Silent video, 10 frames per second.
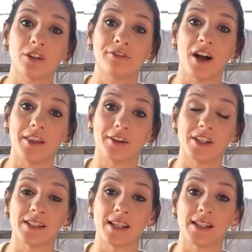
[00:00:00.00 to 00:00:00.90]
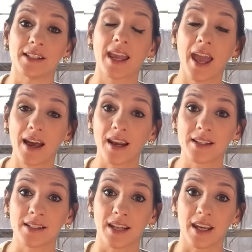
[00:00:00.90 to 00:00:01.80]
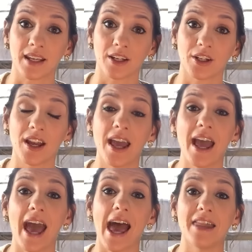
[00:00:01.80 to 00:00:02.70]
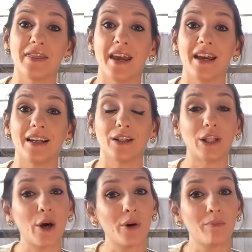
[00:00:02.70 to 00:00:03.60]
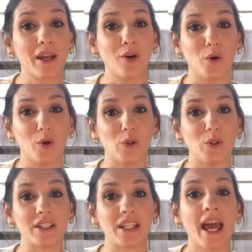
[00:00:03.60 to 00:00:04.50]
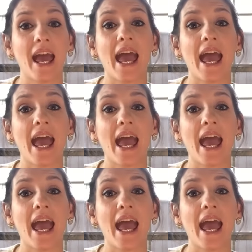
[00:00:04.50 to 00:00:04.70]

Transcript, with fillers: to her father and says, can I stay here? And then lo and behold,